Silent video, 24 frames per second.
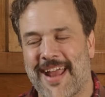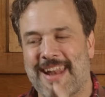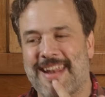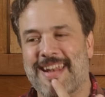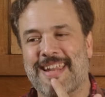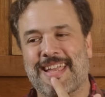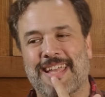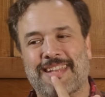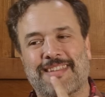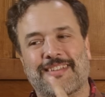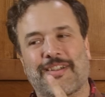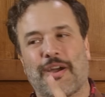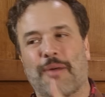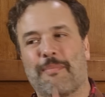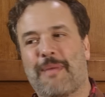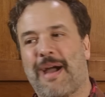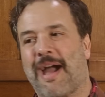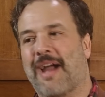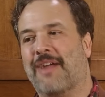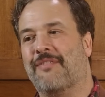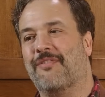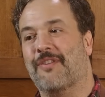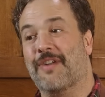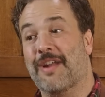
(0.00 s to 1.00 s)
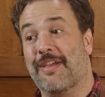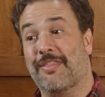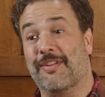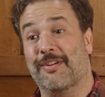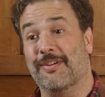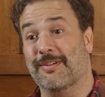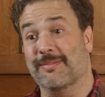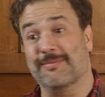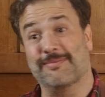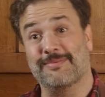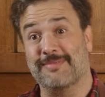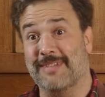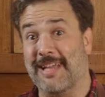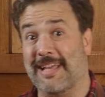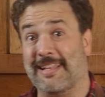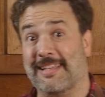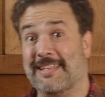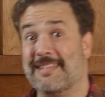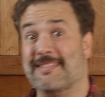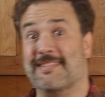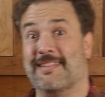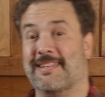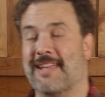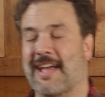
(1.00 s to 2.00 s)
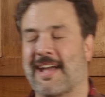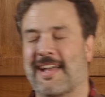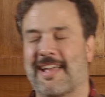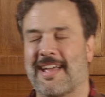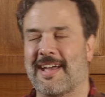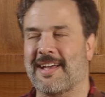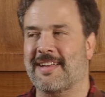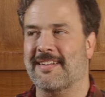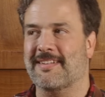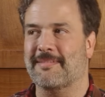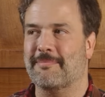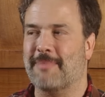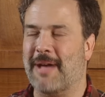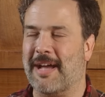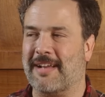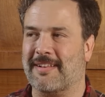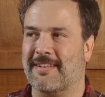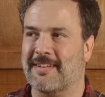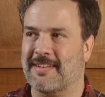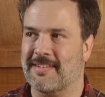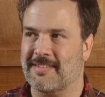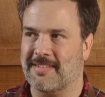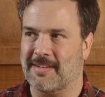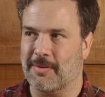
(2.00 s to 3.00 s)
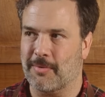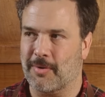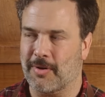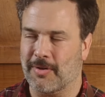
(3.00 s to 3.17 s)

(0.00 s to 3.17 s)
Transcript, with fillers: I didn't get to go back for another, at least a decade, back to Disney